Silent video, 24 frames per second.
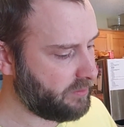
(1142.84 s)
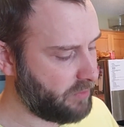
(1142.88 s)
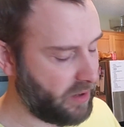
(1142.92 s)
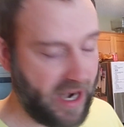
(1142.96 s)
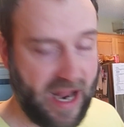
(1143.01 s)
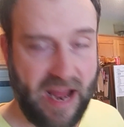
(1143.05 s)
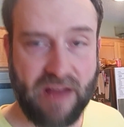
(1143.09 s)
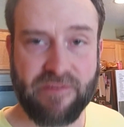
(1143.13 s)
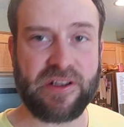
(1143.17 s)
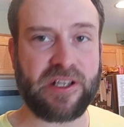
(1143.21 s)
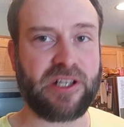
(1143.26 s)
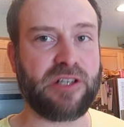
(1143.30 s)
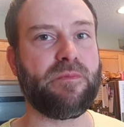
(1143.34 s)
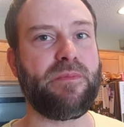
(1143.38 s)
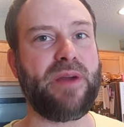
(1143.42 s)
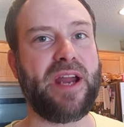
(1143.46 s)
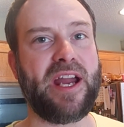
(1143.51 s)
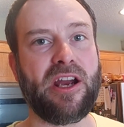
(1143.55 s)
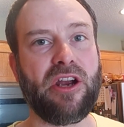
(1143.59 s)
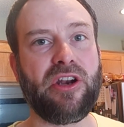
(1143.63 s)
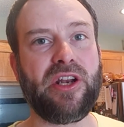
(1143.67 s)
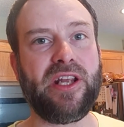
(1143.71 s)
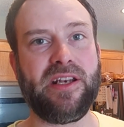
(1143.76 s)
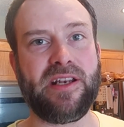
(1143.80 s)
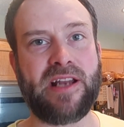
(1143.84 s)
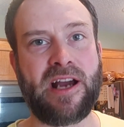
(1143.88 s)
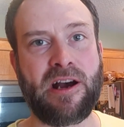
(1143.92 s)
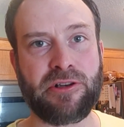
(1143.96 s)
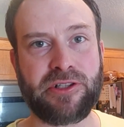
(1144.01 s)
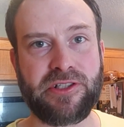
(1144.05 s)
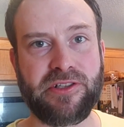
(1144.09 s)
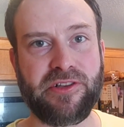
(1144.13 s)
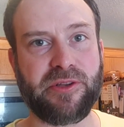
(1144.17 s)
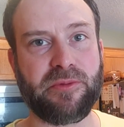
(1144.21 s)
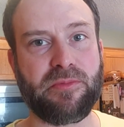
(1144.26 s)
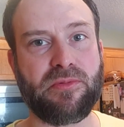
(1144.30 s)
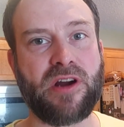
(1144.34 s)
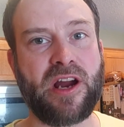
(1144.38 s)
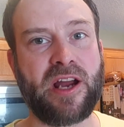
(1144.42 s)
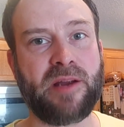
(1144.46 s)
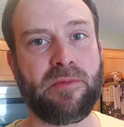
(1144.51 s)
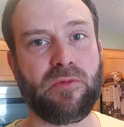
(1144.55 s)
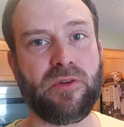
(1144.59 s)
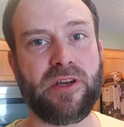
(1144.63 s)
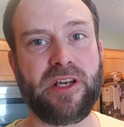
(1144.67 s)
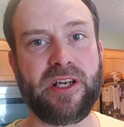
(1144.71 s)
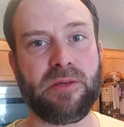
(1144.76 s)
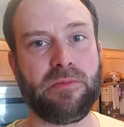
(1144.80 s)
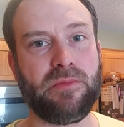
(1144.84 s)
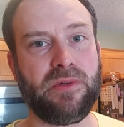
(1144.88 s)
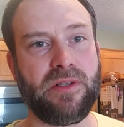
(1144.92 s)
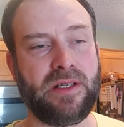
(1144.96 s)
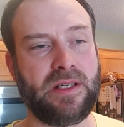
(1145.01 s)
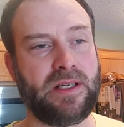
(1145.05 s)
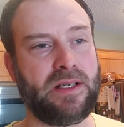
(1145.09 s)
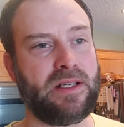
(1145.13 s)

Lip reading: But having compared it now to the prime rib